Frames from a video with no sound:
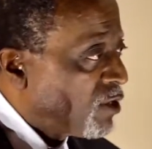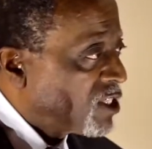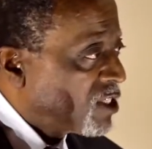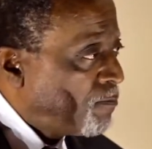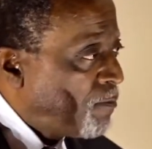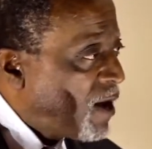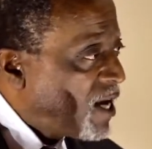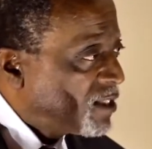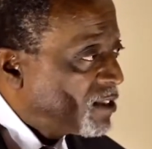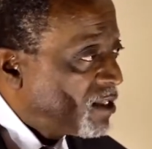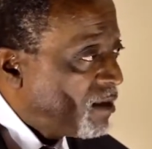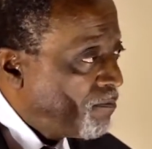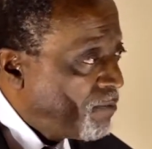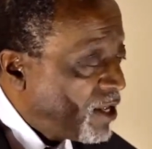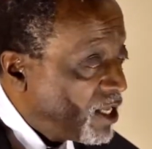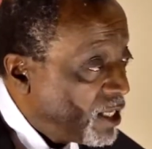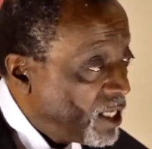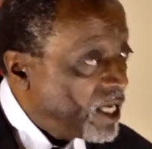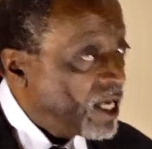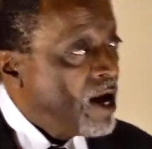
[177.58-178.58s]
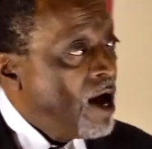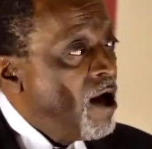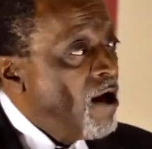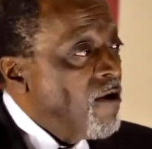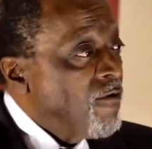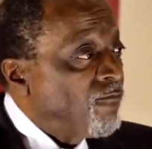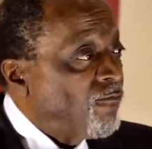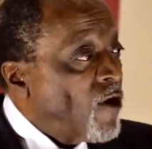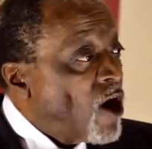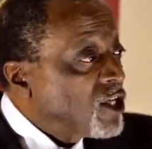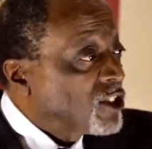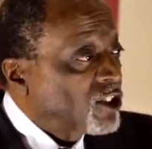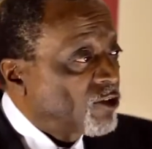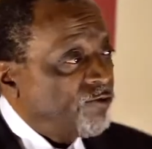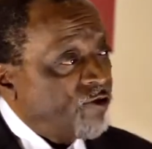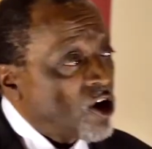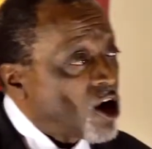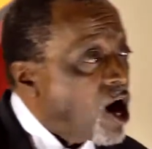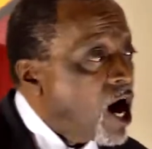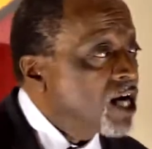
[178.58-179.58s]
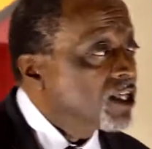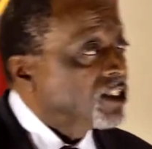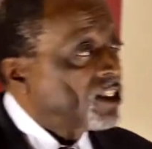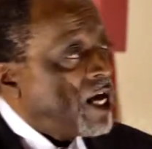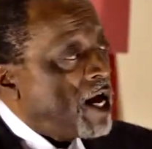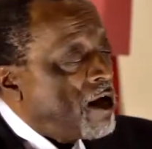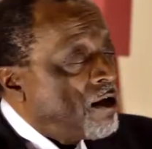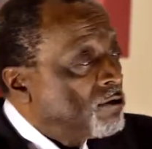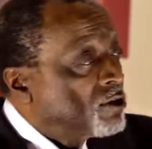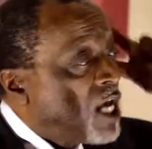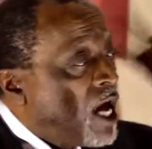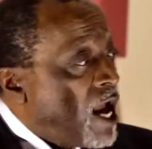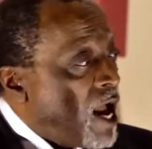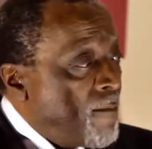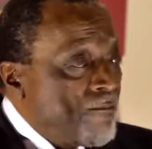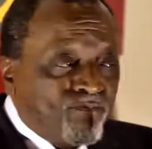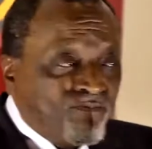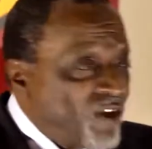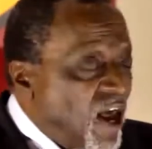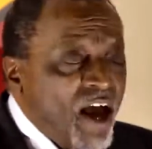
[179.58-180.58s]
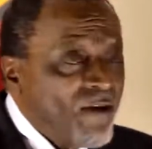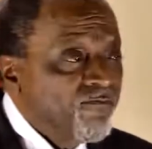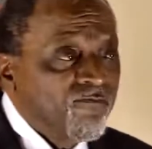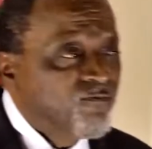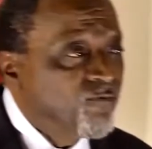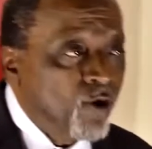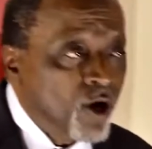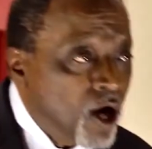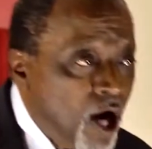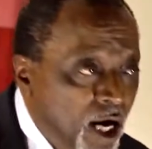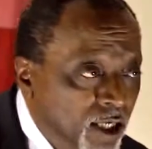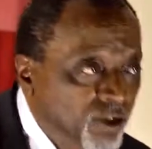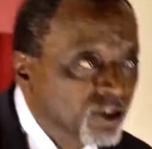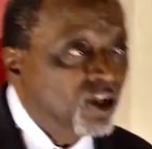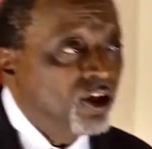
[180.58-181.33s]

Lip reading: responsibility, first for ourselves, and then for our